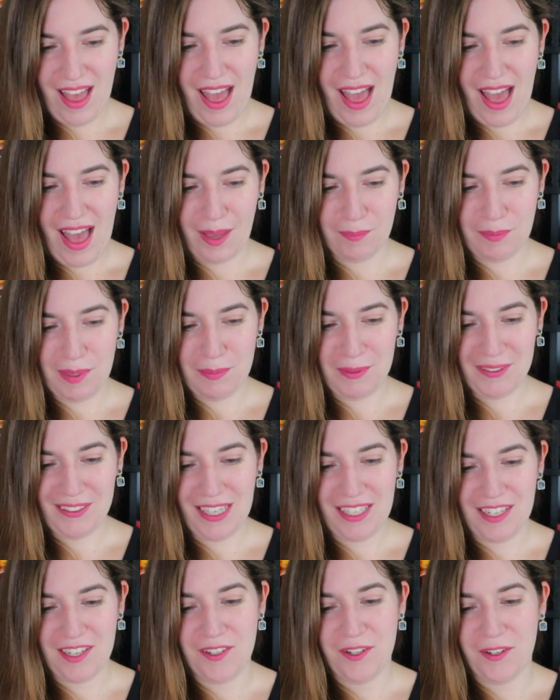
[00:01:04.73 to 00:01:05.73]
Happy
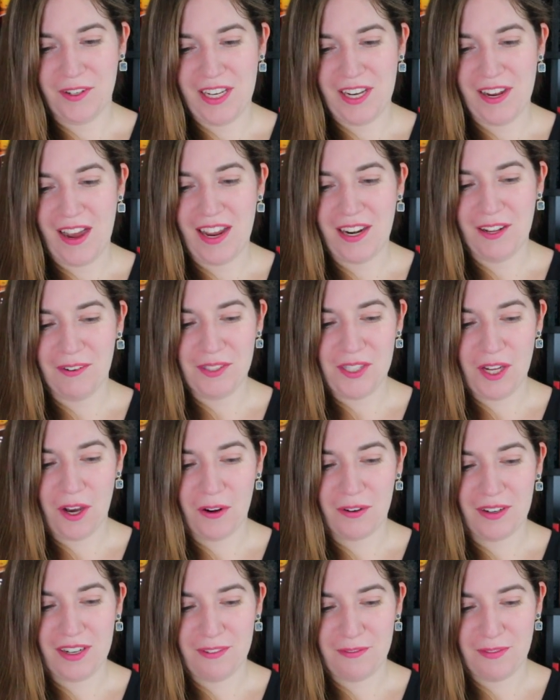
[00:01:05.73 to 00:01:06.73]
belated New Year. I know it's
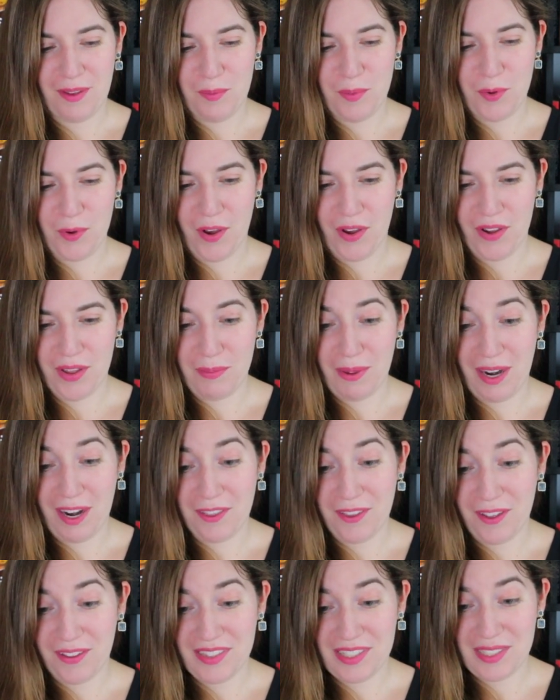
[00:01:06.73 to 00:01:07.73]
already February, but I
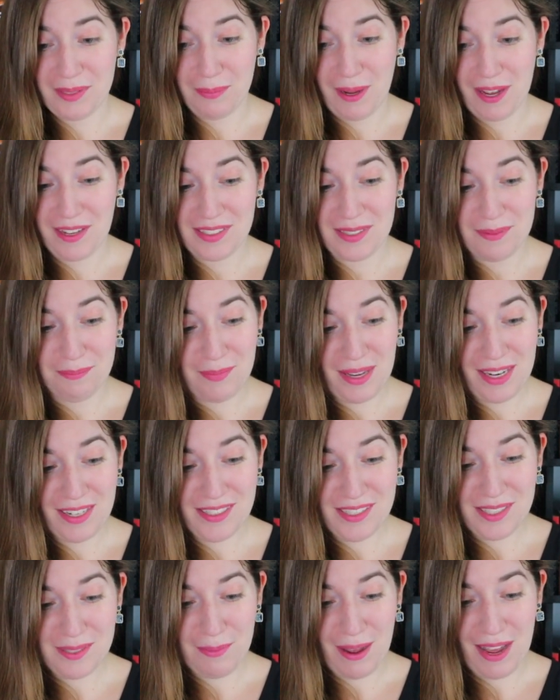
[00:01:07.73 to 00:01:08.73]
thought this box might
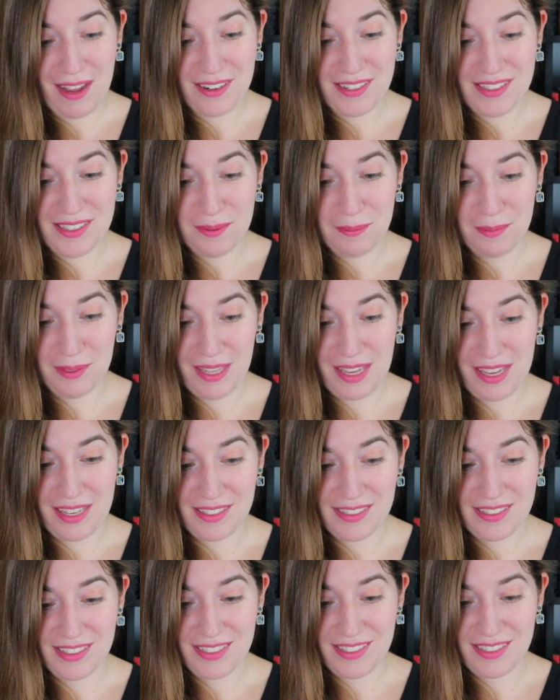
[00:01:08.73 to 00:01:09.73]
inspire some
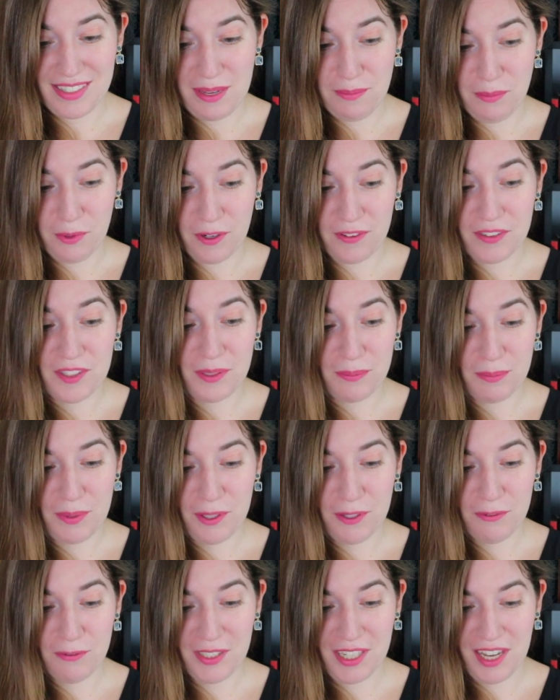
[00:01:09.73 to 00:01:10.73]
plans to see more of this
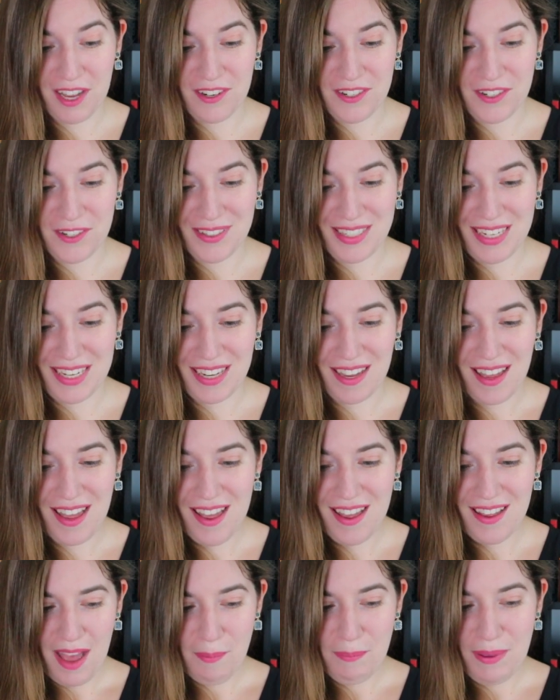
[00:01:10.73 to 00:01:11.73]
beautiful country.
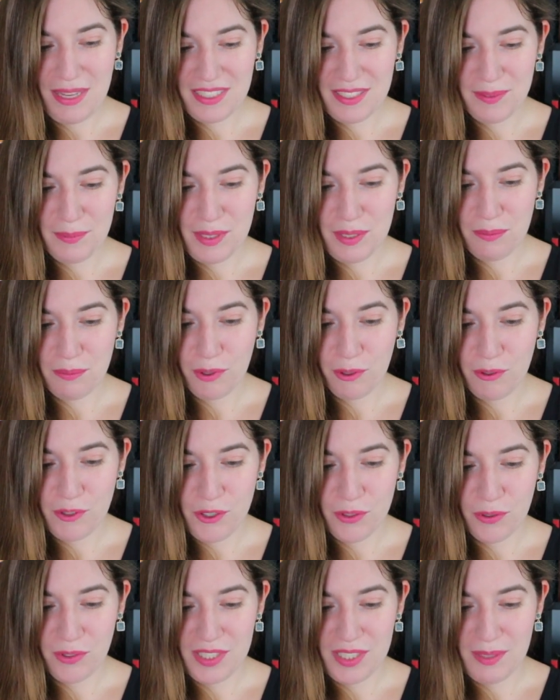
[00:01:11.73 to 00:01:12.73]
I picked up some
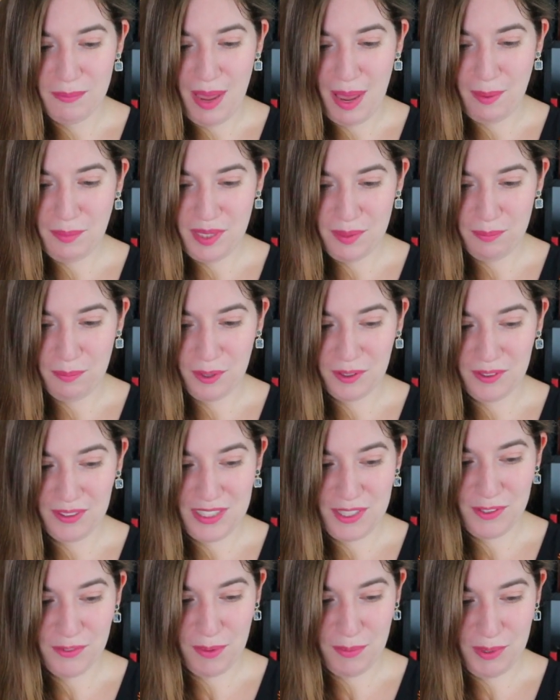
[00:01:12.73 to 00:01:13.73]
brochures, maps, and
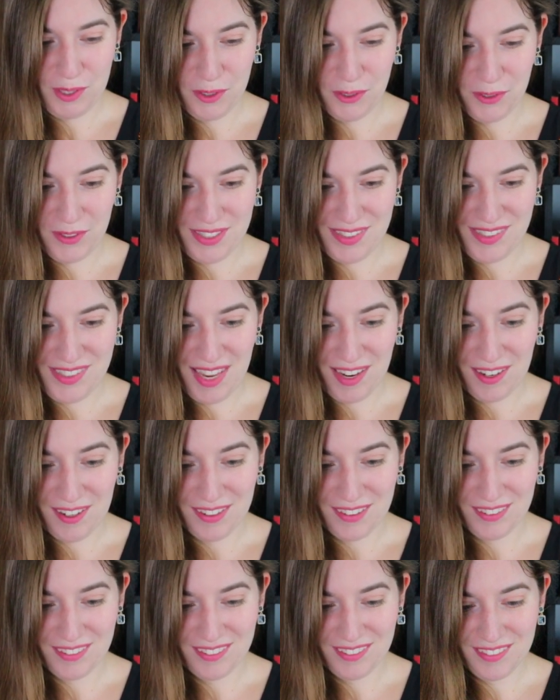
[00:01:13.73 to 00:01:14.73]
booklets from a tourist
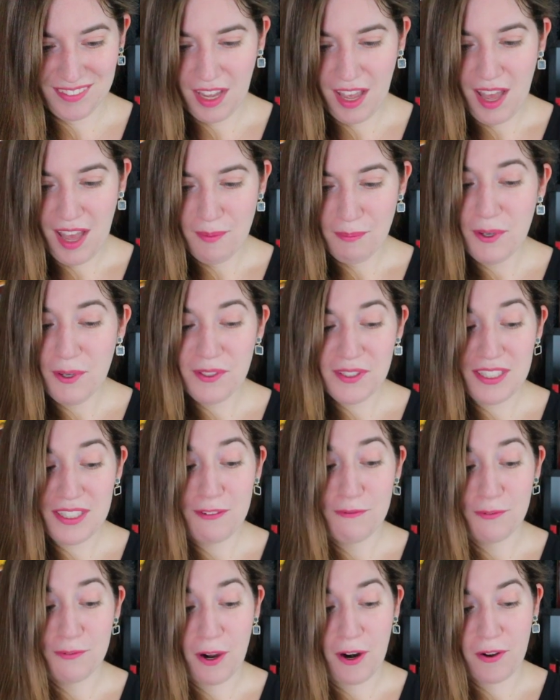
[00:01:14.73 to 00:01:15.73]
center, mostly
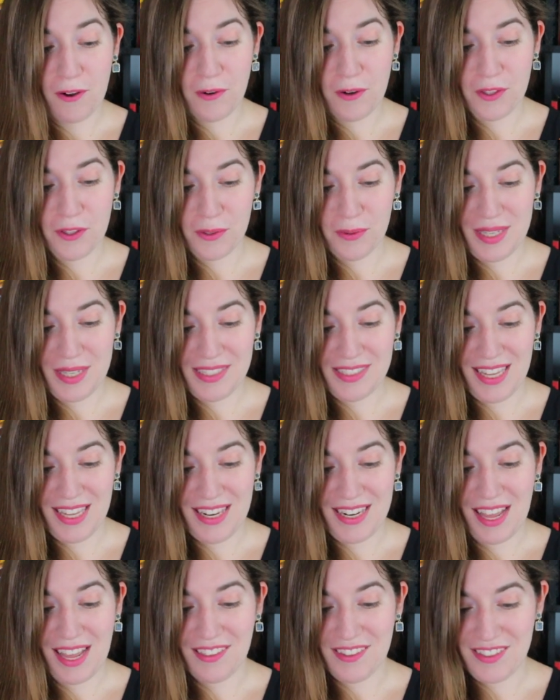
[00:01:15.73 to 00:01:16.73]
of far north
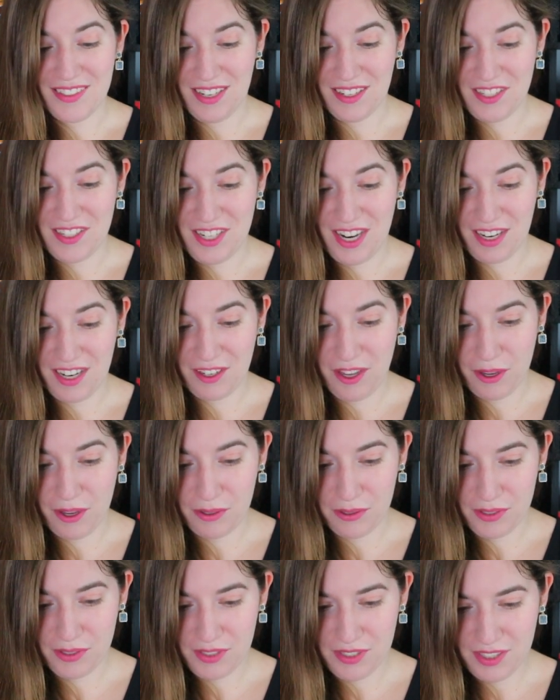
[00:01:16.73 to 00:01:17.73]
Queensland and the Sunshine
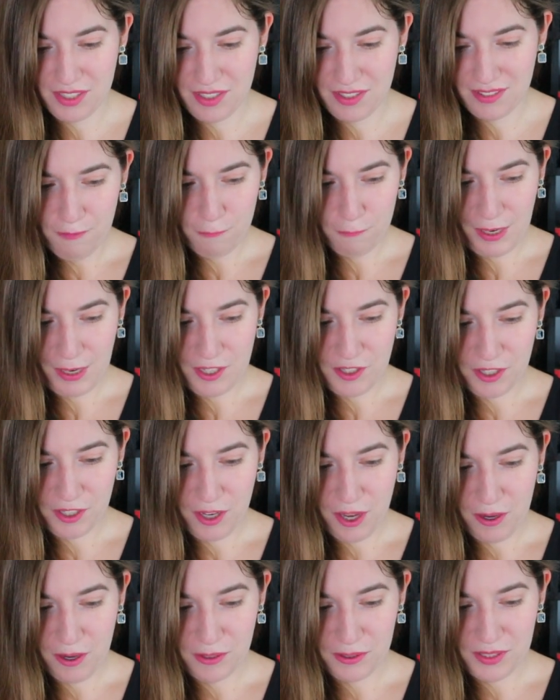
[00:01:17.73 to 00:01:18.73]
Coast, Fraser
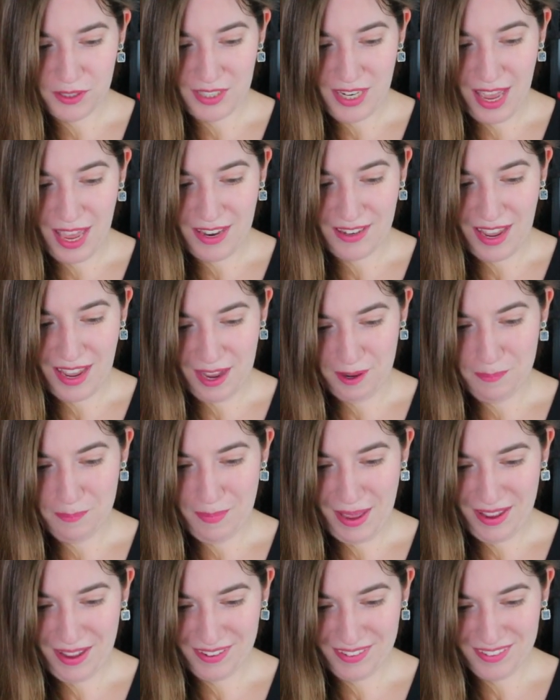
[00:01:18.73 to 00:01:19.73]
Coast, and
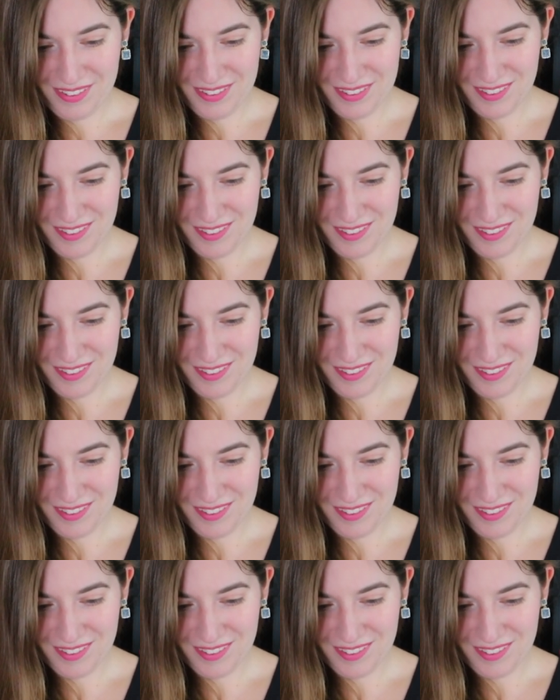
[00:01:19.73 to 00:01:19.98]
Outback.